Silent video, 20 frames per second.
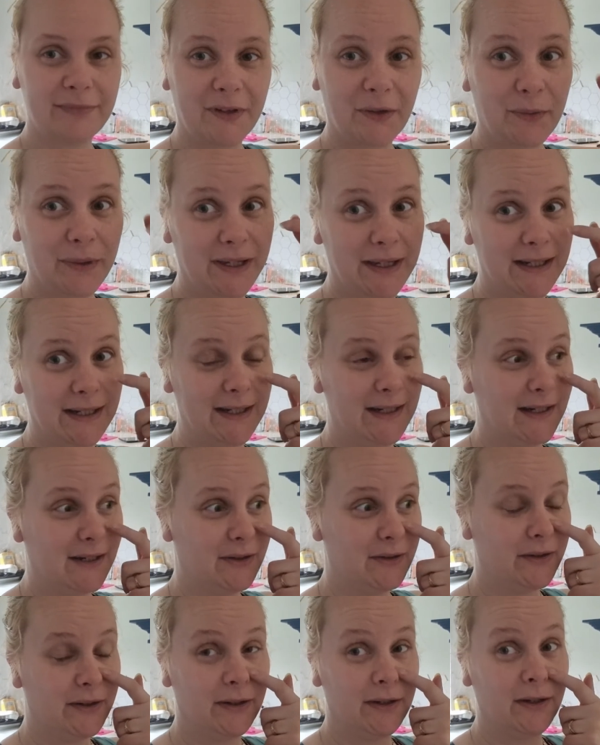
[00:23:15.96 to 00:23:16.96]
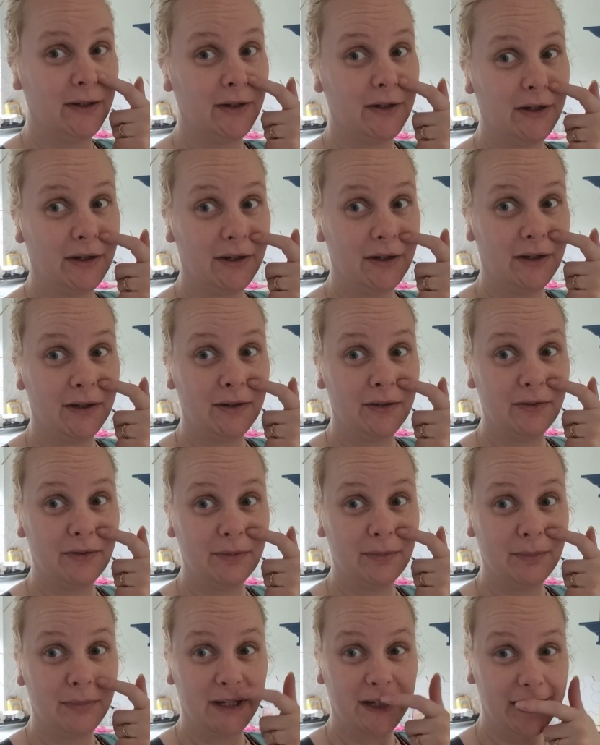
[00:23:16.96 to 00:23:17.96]
we cleaned out the
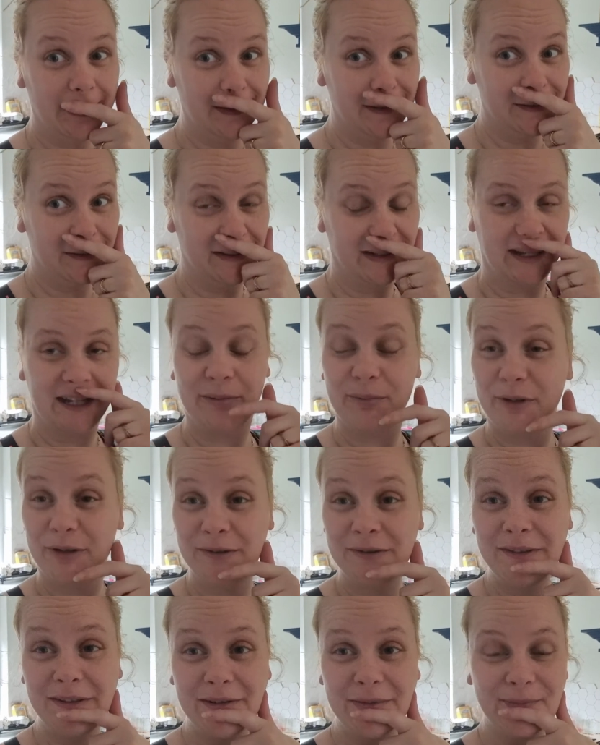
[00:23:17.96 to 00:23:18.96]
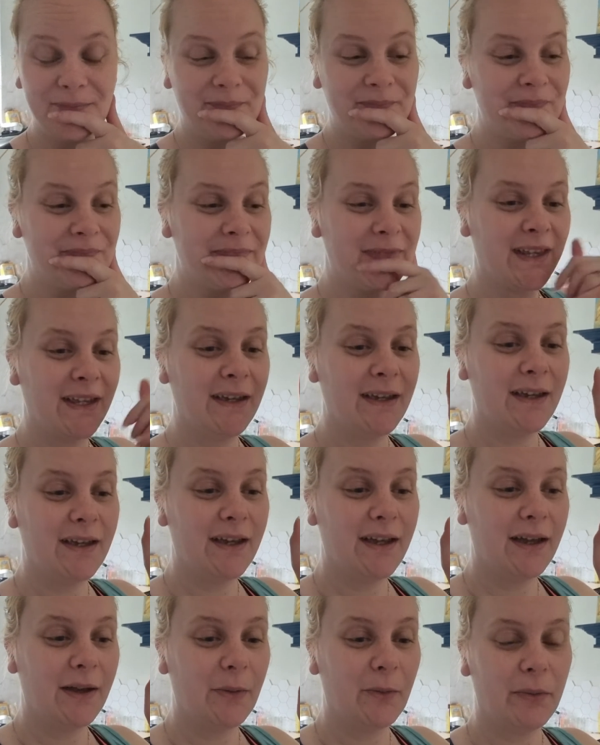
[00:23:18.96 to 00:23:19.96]
meat and the bones.
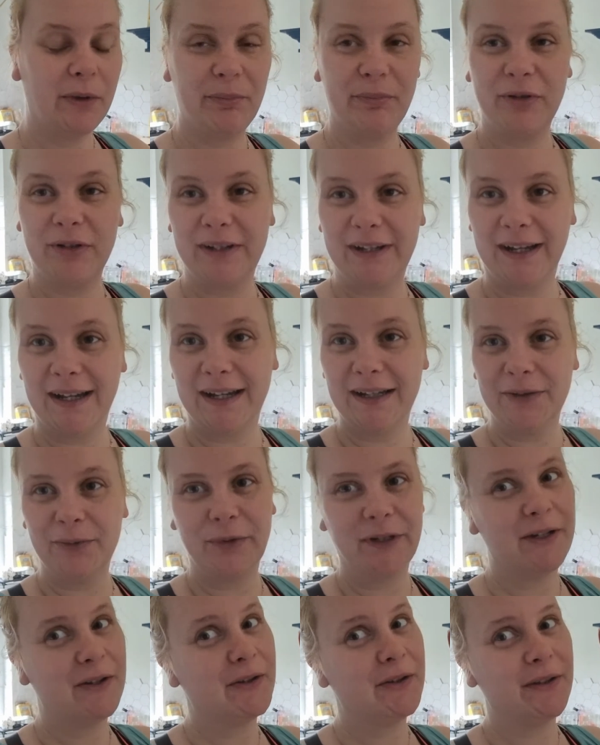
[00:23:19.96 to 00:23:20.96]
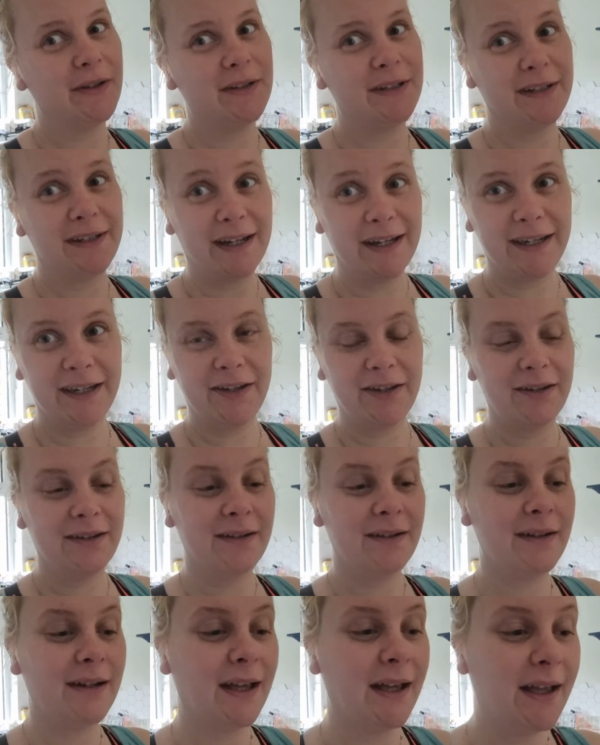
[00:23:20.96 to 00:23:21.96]
We put that with all the
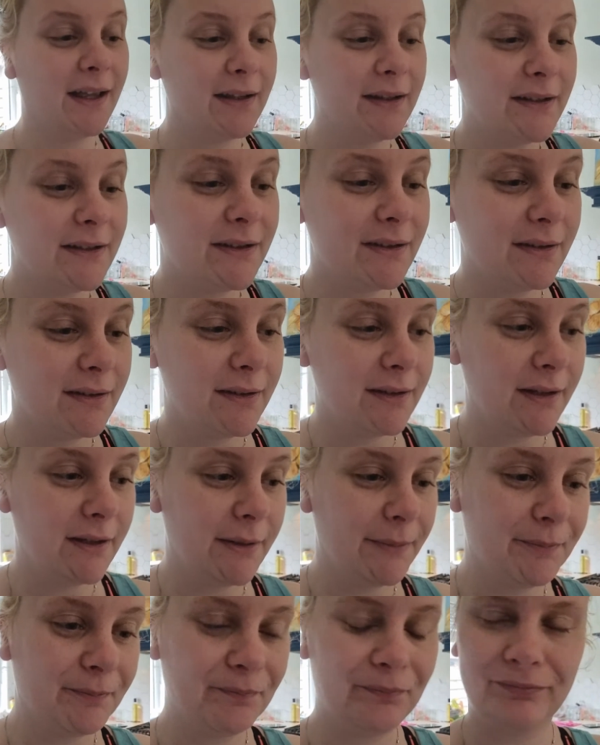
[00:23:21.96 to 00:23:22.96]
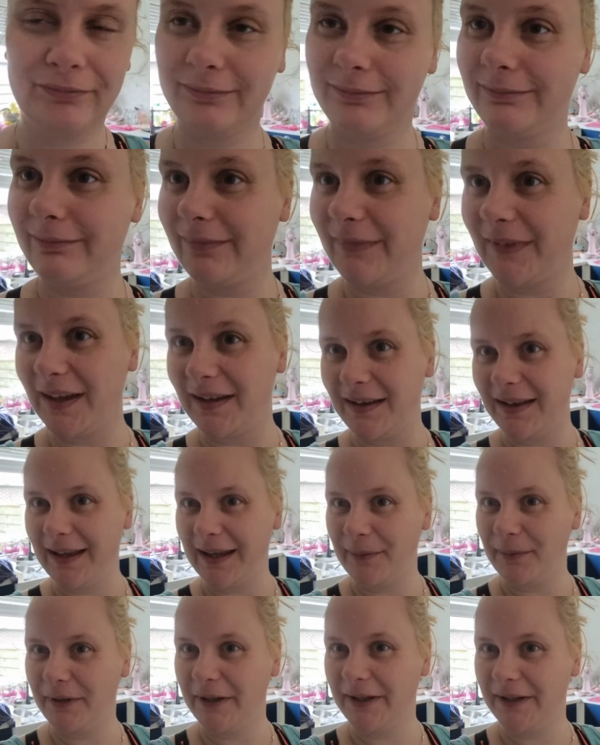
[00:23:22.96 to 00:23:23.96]
daikon and the
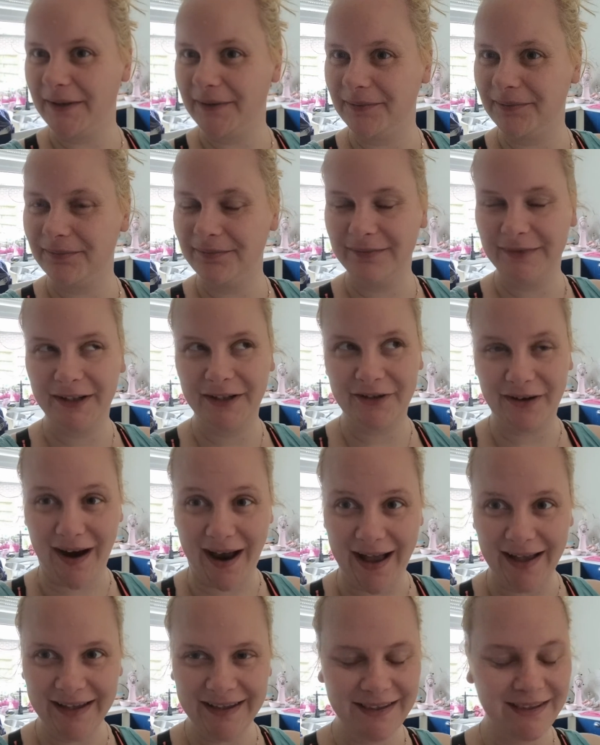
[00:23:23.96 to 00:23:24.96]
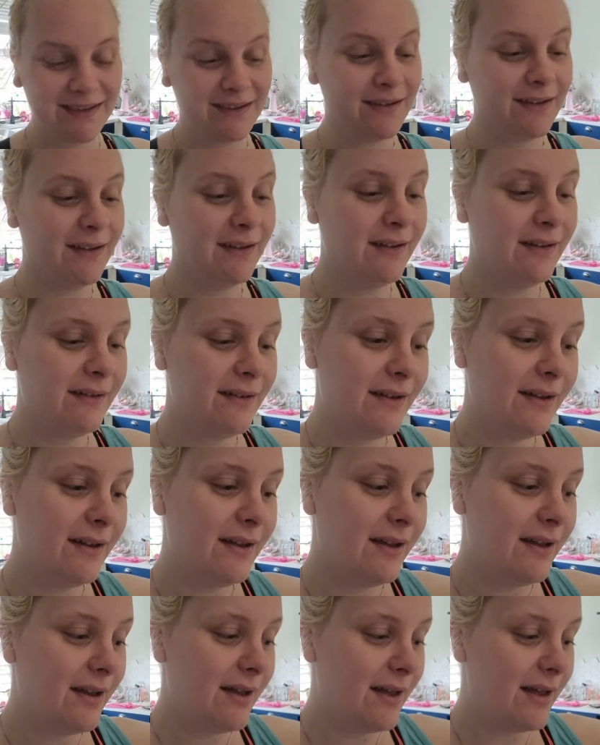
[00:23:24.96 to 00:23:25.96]
lemon grass
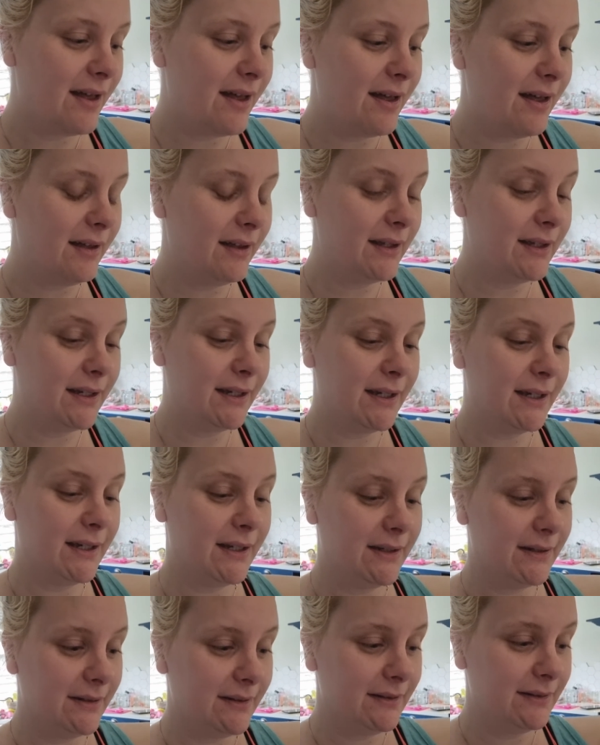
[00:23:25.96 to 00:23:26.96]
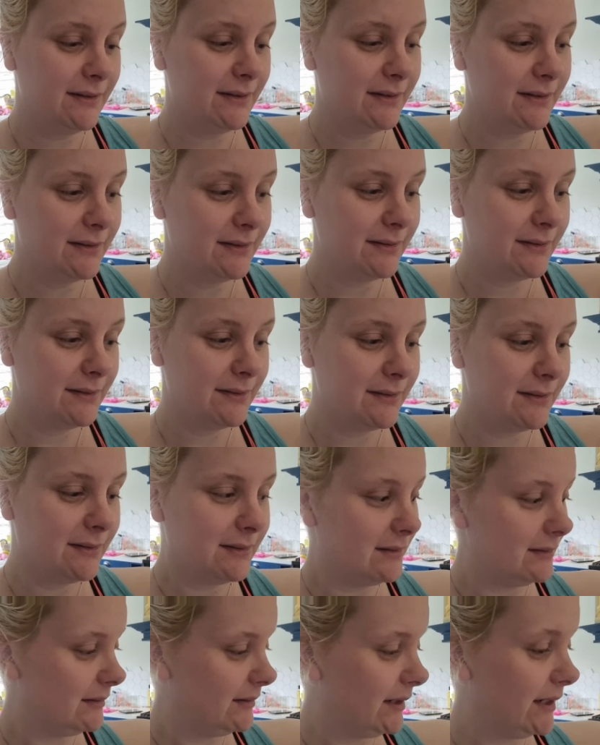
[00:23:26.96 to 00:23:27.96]
and
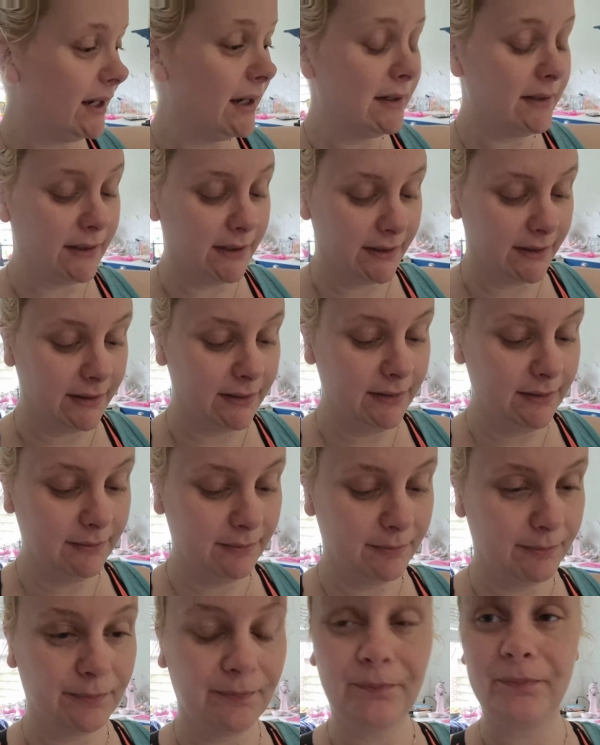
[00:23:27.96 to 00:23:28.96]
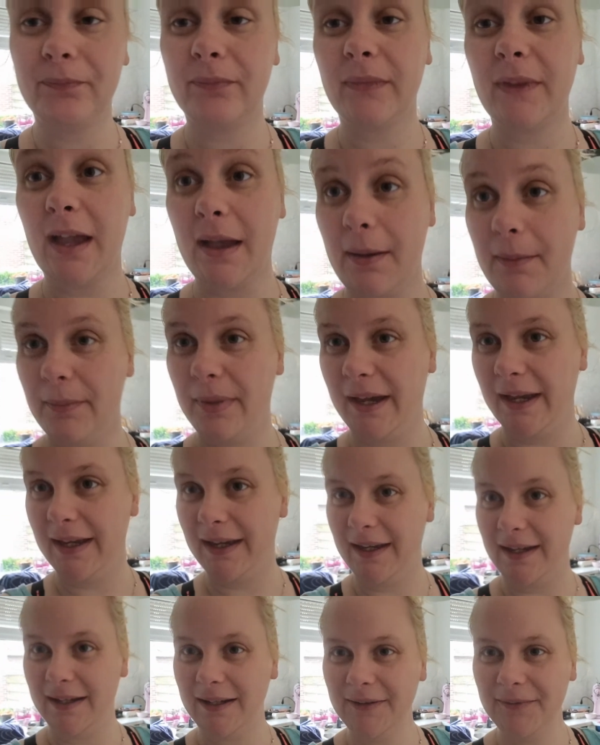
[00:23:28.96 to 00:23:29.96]
the onion back
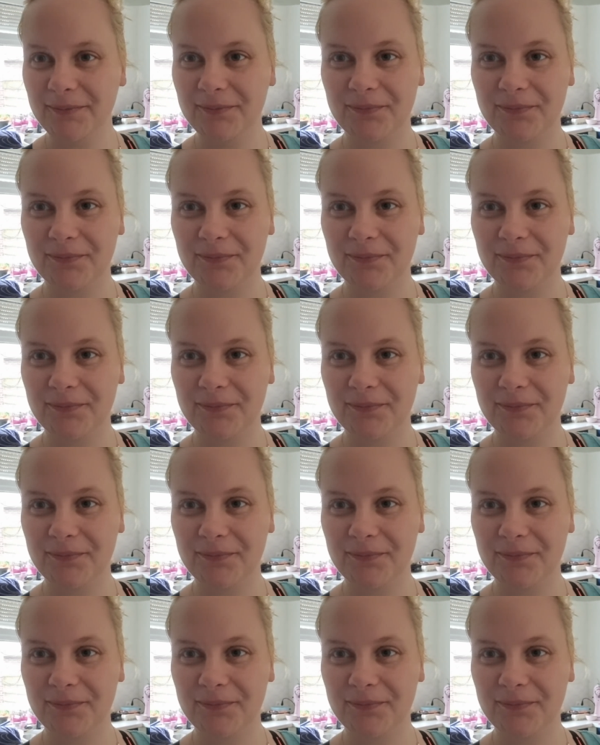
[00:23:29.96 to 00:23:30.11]
in.